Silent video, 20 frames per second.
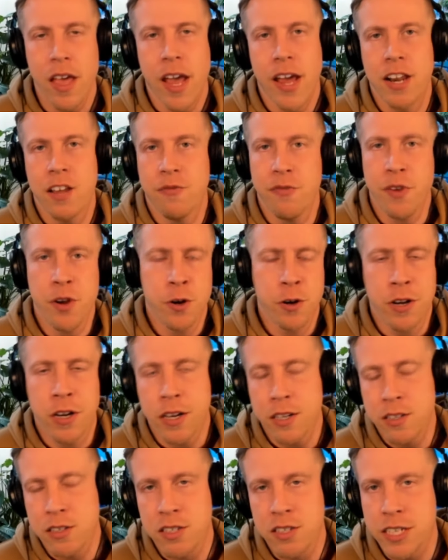And if you're
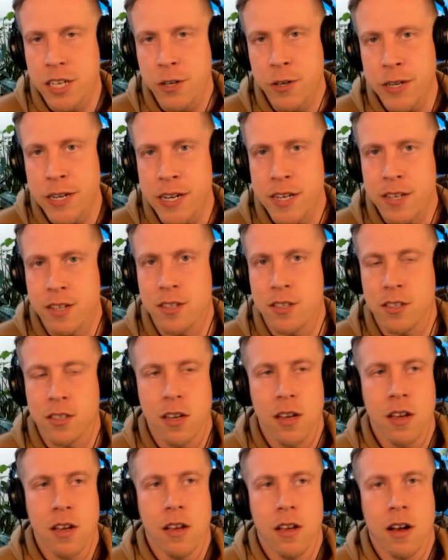a,
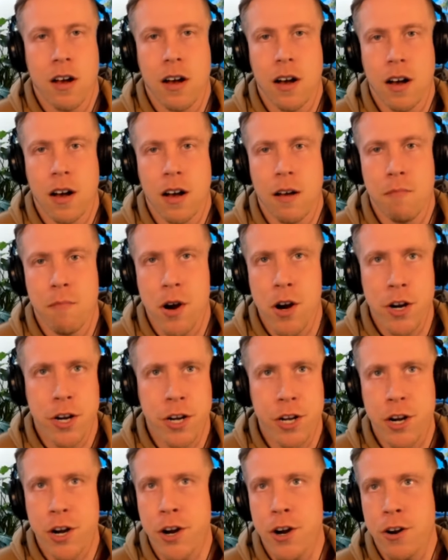serious uh,
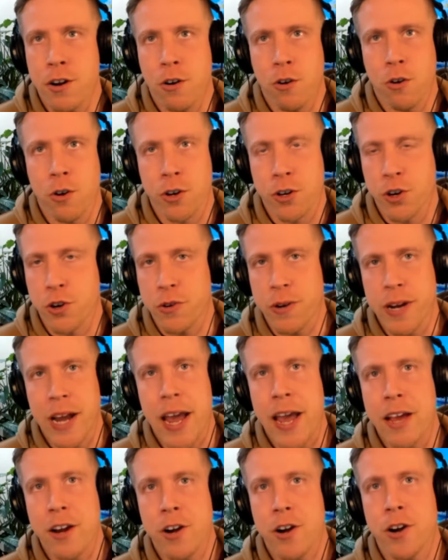marketer or
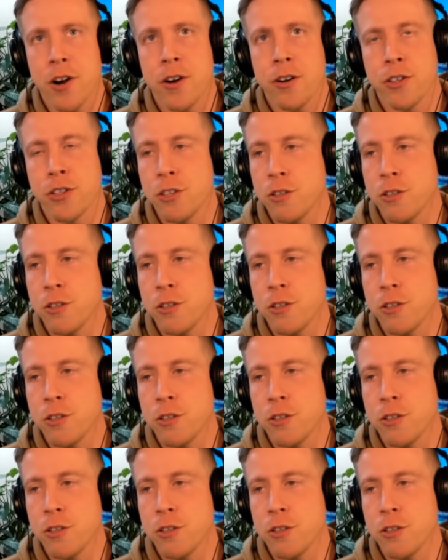creator,